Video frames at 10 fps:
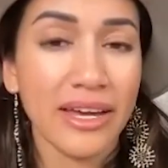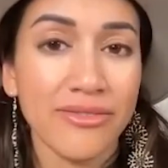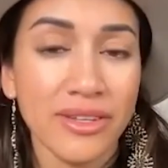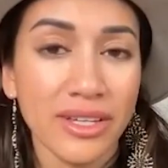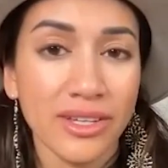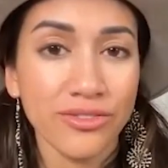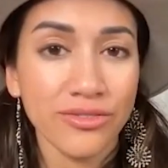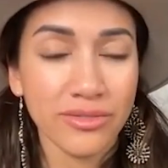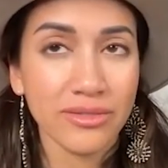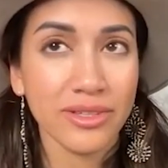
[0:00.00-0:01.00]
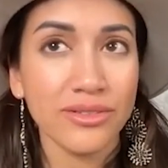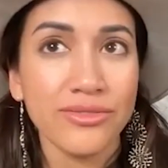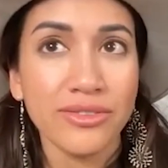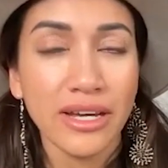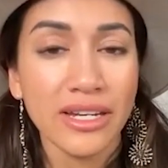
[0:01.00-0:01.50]
I feel like
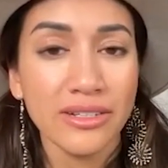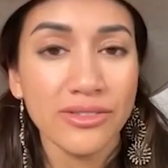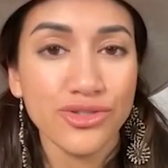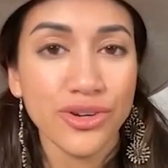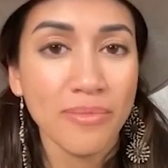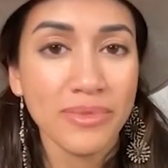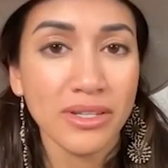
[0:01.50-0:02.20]
you've kind of dropped